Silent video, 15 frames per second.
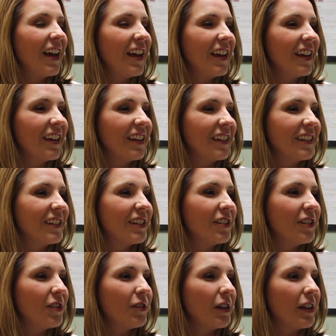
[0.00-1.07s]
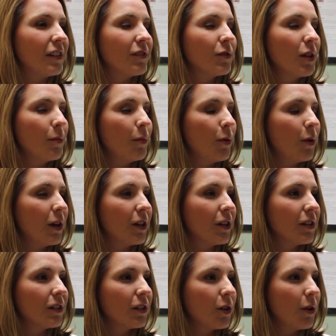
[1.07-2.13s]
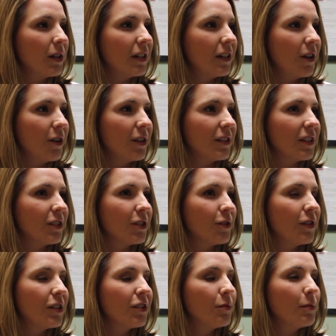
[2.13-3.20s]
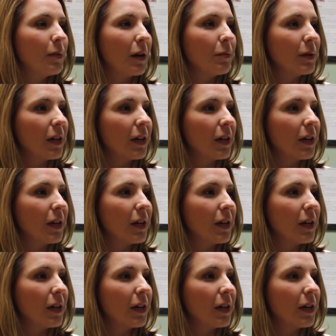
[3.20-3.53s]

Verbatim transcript: and at some point you're going to notice that your vision might